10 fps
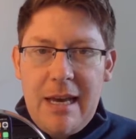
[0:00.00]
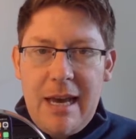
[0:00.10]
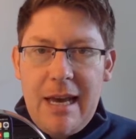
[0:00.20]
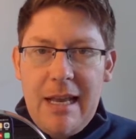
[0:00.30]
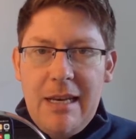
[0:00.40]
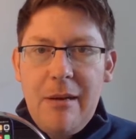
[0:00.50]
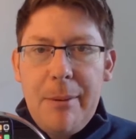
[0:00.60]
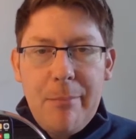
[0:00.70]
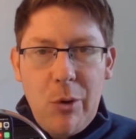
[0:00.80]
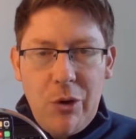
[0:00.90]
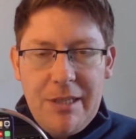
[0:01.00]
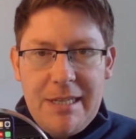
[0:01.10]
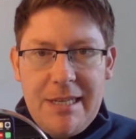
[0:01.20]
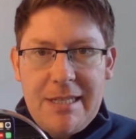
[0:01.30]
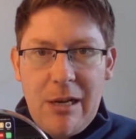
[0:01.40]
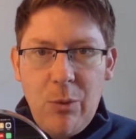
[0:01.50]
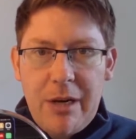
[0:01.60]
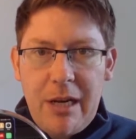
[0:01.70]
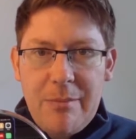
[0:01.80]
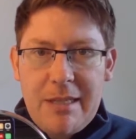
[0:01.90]
a little bit more in detail
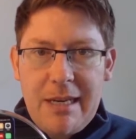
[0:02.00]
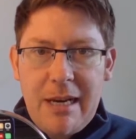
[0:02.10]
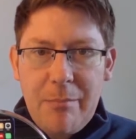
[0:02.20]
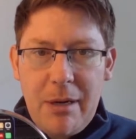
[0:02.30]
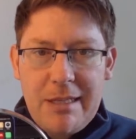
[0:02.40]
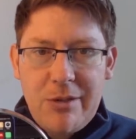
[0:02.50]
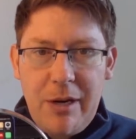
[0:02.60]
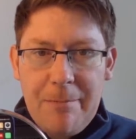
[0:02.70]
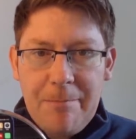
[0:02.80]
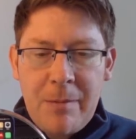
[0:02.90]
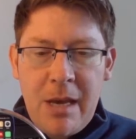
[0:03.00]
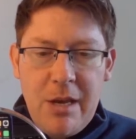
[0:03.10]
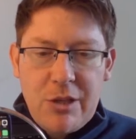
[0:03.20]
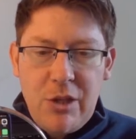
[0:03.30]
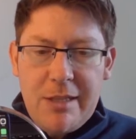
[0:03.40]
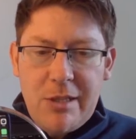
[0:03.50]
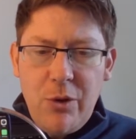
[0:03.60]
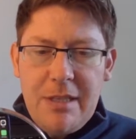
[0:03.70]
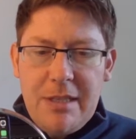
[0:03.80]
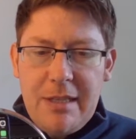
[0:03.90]
what I'm seeing on my screen. So let's
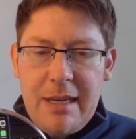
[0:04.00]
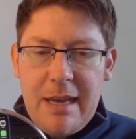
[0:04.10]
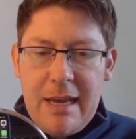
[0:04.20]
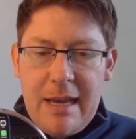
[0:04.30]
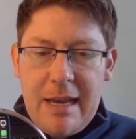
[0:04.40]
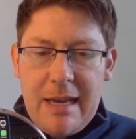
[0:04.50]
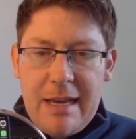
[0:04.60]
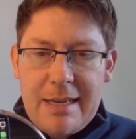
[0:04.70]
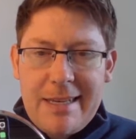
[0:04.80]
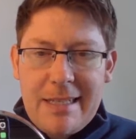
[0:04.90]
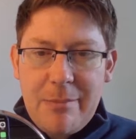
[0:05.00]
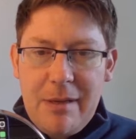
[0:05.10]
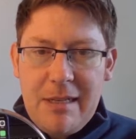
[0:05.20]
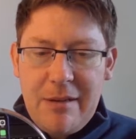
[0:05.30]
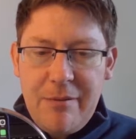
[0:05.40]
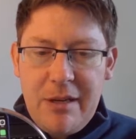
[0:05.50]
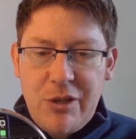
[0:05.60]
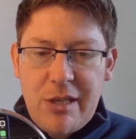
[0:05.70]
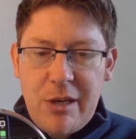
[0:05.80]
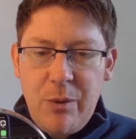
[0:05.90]
go into the accessibility
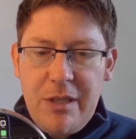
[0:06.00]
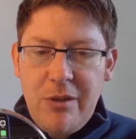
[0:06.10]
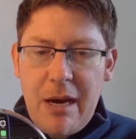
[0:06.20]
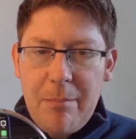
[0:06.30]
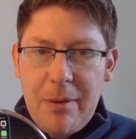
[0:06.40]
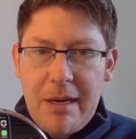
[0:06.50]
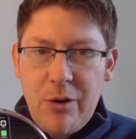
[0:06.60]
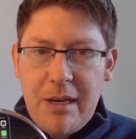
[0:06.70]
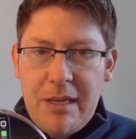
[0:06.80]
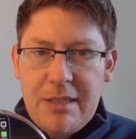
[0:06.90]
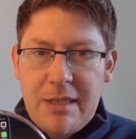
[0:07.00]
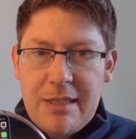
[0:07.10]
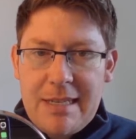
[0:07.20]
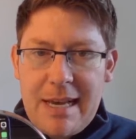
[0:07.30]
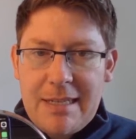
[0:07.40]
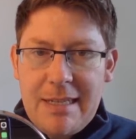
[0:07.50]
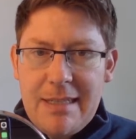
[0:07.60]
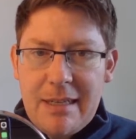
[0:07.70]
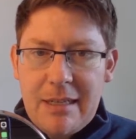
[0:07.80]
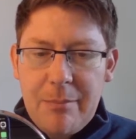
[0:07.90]
features, and we do that by going into
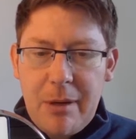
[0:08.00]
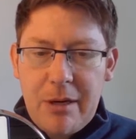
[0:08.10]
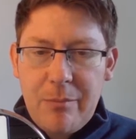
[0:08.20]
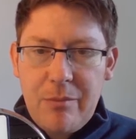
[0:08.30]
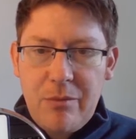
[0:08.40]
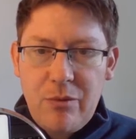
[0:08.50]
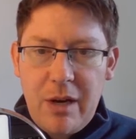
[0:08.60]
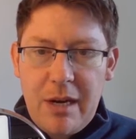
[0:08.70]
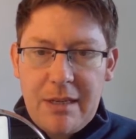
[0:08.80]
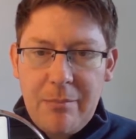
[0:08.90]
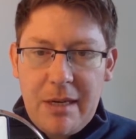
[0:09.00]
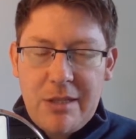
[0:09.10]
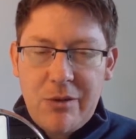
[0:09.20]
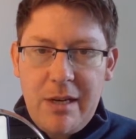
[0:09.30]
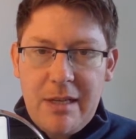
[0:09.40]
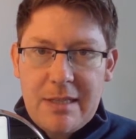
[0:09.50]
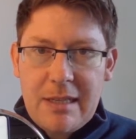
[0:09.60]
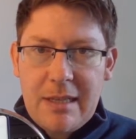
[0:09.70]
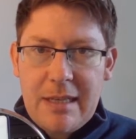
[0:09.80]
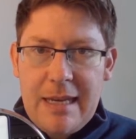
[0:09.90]
settings at the bottom right on my screen. It's a